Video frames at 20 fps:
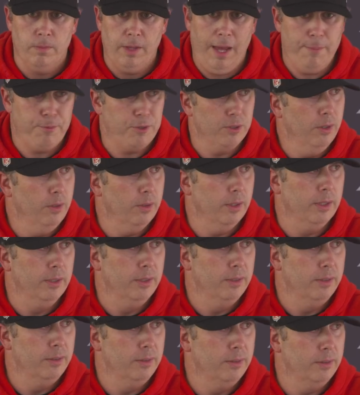Absolutely.
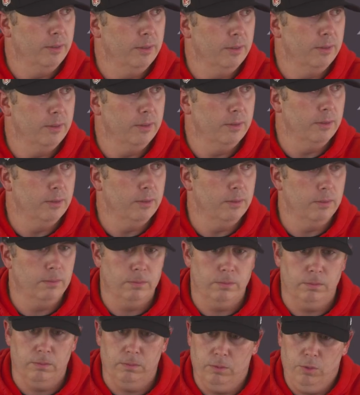A bunch of them are...
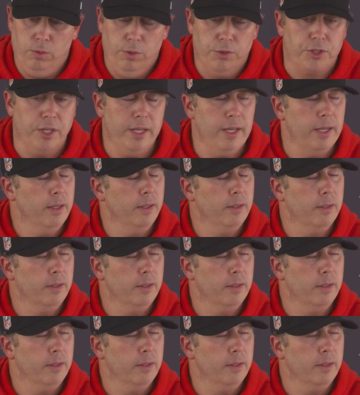Well, we'll see.